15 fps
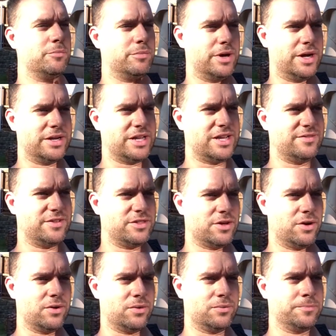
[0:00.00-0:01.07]
but even
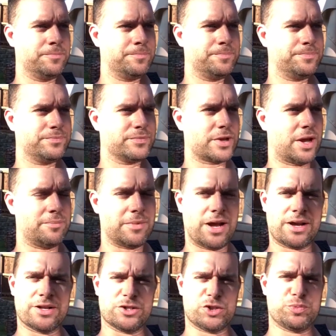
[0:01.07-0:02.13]
though I'm not
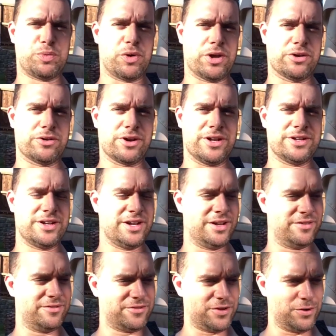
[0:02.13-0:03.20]
going to spoiler it
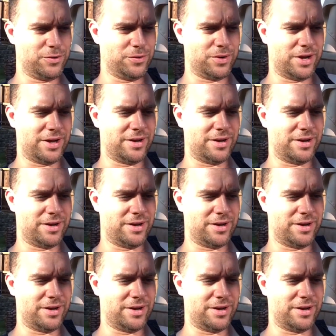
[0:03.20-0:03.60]
if you